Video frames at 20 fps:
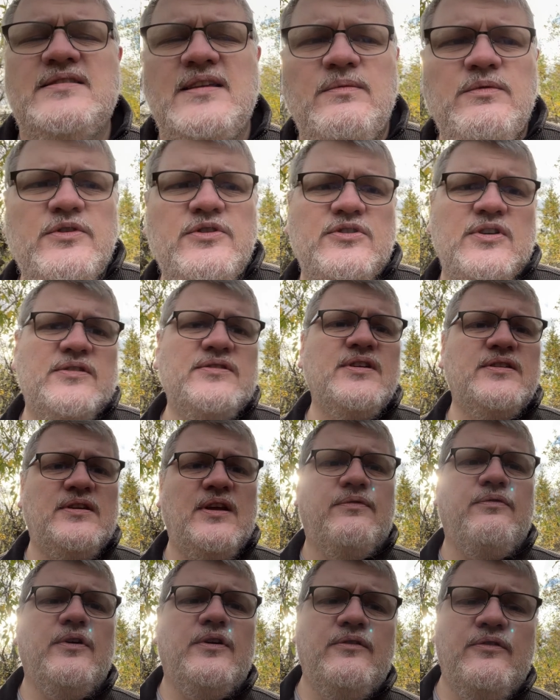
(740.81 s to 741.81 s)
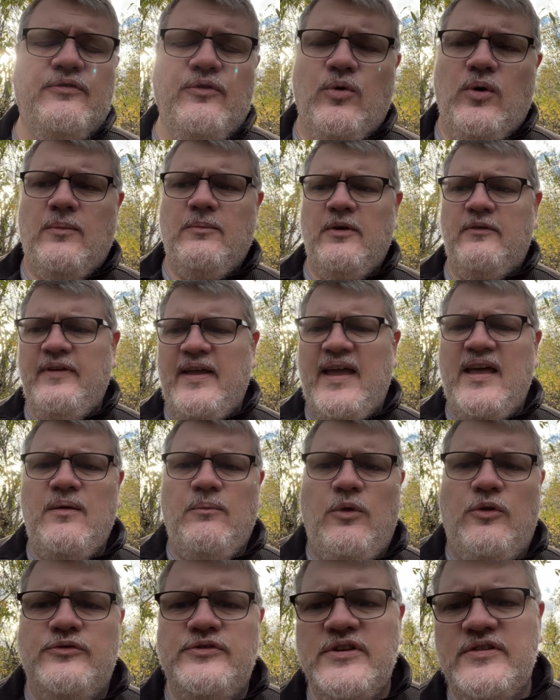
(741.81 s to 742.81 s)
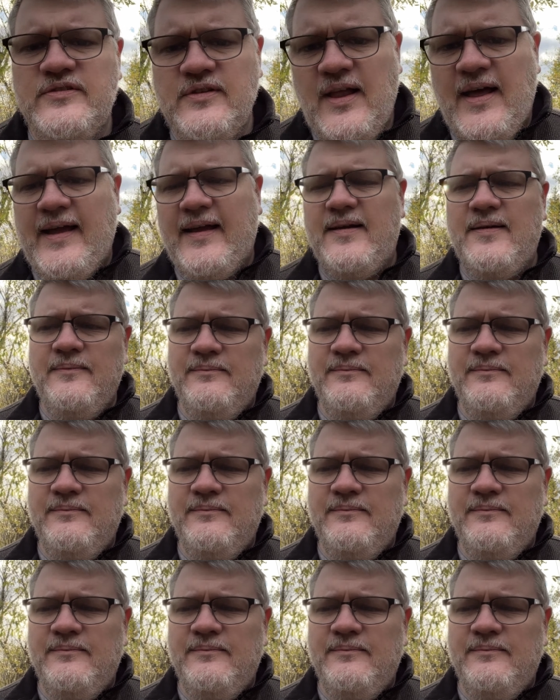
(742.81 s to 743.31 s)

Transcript: It was just a different form of animal, just like